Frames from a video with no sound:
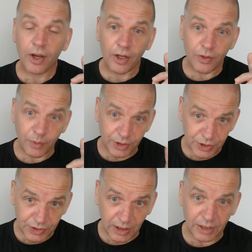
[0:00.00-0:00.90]
When you
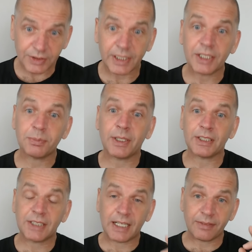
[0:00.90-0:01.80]
start it, it's better
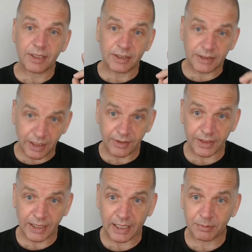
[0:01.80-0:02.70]
to have nothing
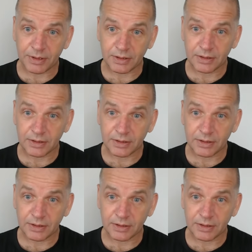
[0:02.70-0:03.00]
happen,